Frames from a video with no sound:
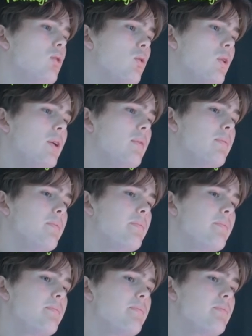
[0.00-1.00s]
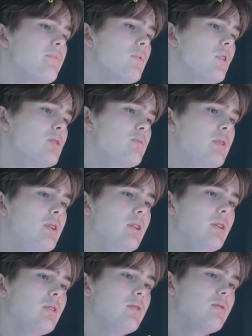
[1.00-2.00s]
chlorine is
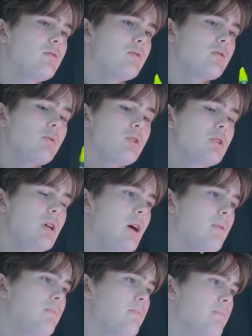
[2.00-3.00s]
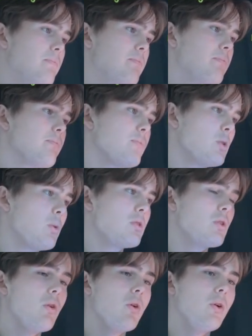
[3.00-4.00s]
being switched out. So what's
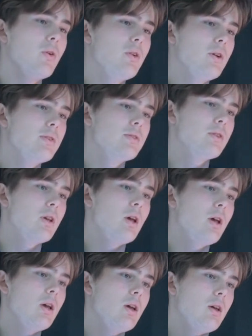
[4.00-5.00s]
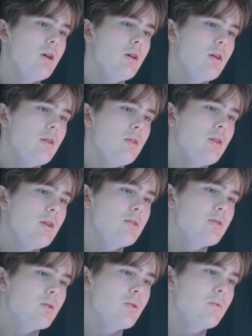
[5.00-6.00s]
going on is
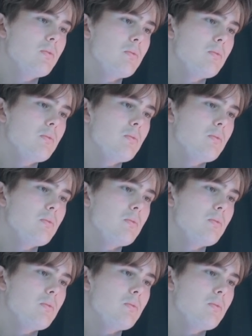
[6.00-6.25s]
these two